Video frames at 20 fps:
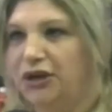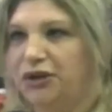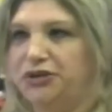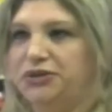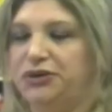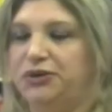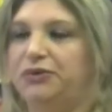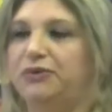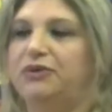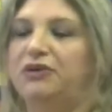
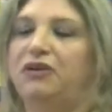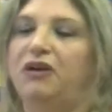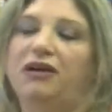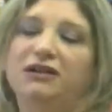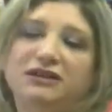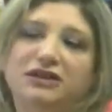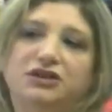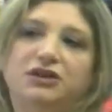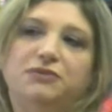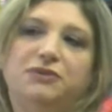So
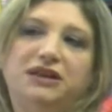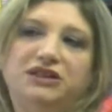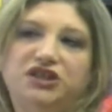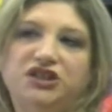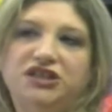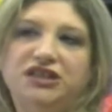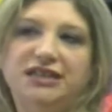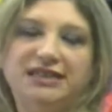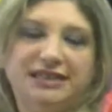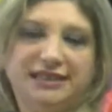not so
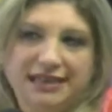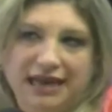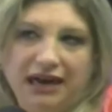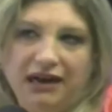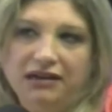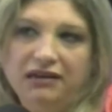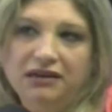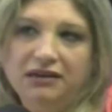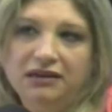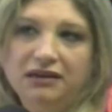much to
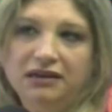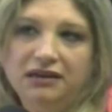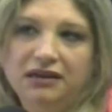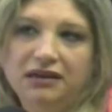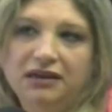sell,